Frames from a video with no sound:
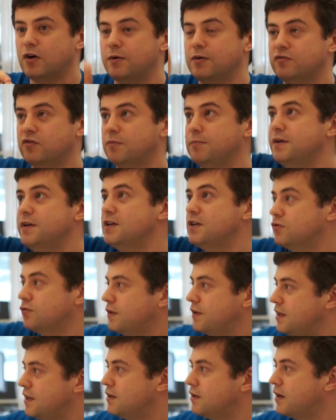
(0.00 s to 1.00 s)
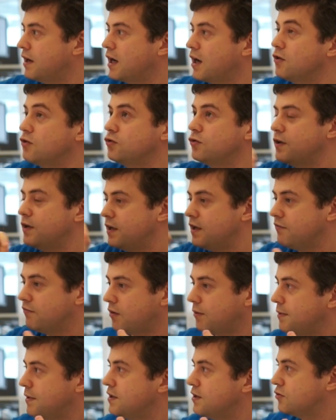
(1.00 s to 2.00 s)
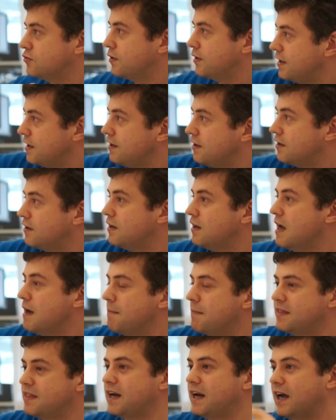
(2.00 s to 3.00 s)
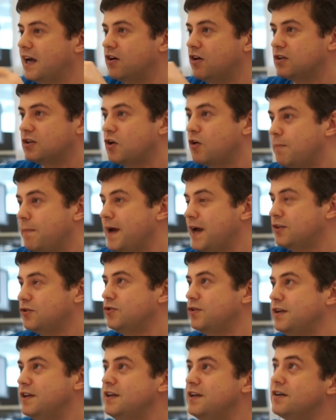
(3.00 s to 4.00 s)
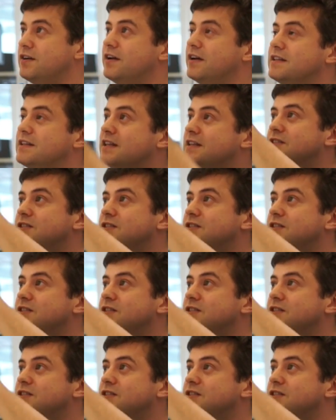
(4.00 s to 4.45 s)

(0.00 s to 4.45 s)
going from here to here, I go to here, from here to here, but then I cannot go back to here, and then